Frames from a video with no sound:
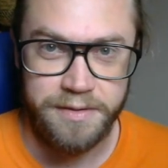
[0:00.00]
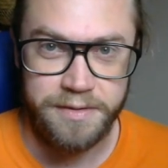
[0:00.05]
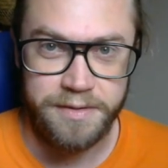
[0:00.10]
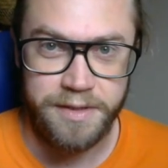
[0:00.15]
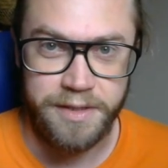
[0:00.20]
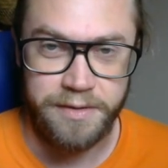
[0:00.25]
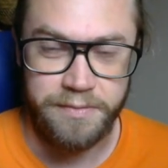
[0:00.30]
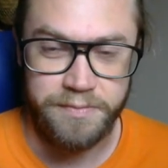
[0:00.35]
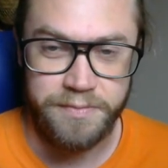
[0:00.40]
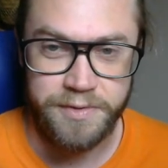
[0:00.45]

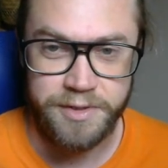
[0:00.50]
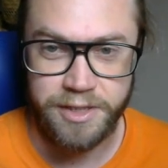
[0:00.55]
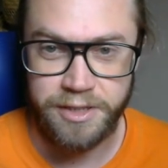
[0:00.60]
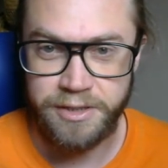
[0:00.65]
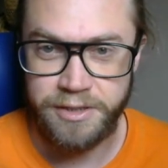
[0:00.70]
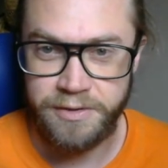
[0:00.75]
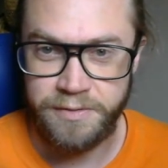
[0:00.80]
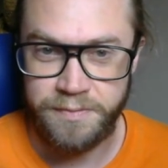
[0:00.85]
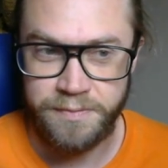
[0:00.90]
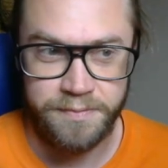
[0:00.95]
Okay,
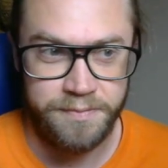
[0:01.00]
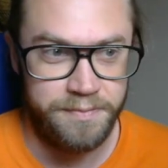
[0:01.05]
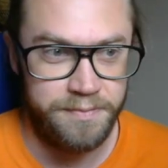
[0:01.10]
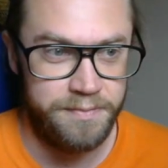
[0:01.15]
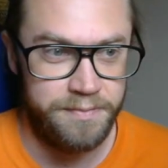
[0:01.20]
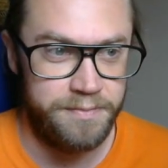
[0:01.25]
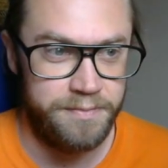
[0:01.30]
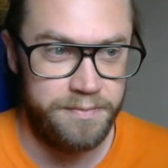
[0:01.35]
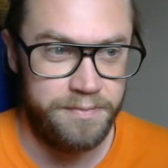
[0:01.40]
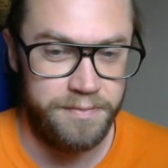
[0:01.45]
so
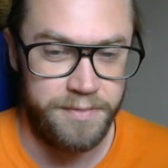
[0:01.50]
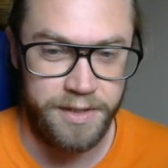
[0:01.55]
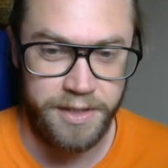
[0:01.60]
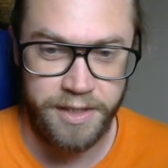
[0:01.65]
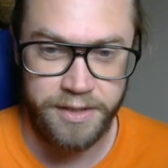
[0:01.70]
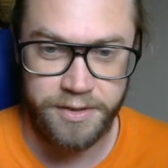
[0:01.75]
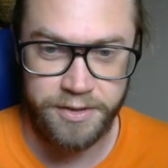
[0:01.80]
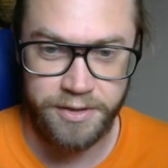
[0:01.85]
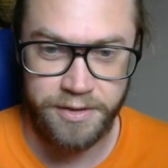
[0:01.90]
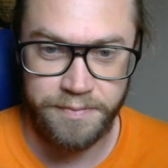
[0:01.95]
my
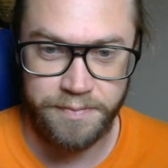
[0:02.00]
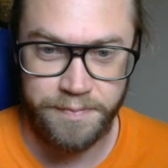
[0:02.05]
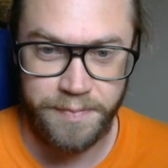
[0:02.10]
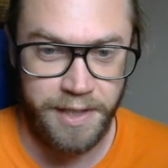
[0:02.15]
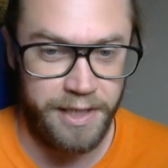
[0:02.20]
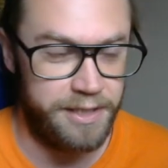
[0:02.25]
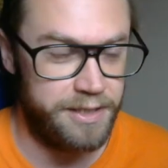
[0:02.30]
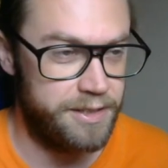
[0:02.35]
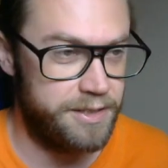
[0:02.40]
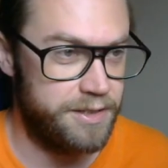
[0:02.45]
head's gone
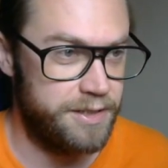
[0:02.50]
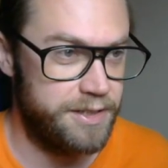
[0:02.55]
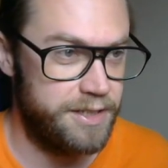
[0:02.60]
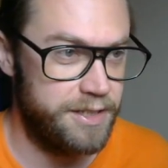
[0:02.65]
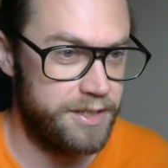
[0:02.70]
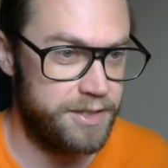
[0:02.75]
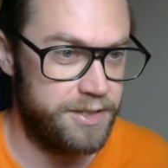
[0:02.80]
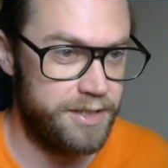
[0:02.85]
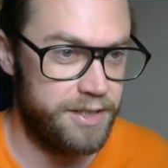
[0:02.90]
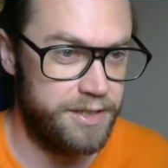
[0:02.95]
blank. I
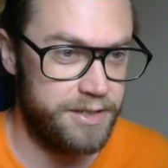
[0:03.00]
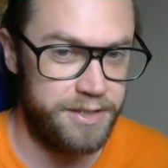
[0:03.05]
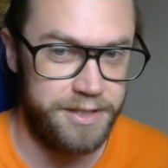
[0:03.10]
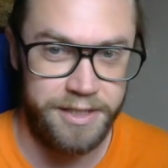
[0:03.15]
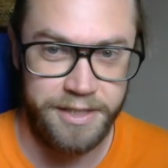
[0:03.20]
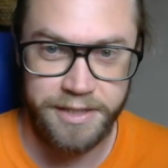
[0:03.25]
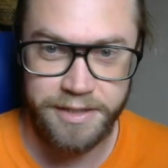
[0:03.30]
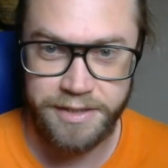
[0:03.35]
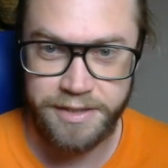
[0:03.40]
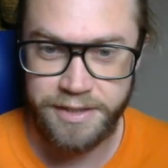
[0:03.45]
guess that's
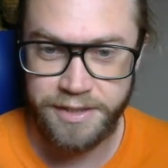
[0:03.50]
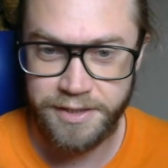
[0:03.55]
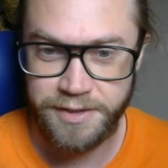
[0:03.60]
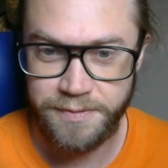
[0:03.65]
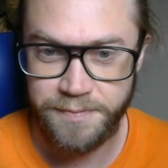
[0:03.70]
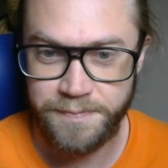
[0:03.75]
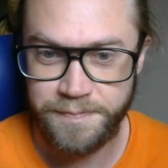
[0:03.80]
it.